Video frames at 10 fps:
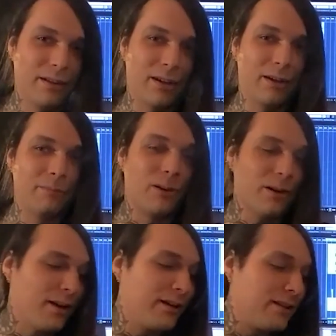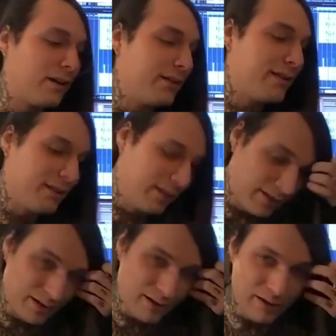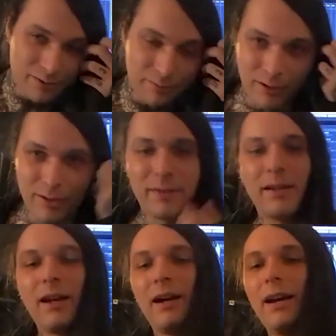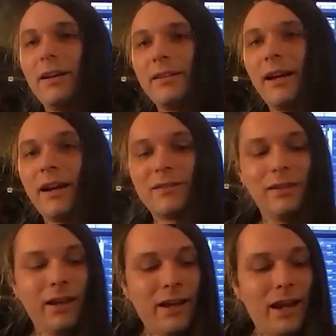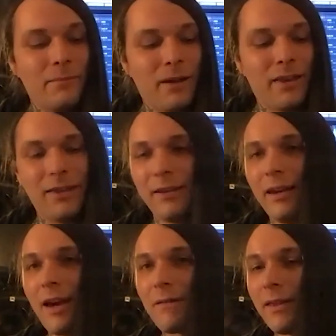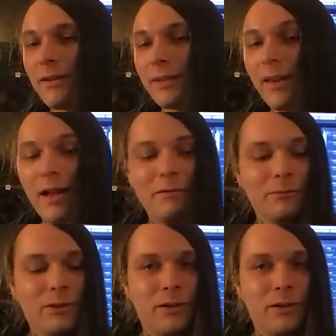than a guitarist, because that actually I made everything on that album.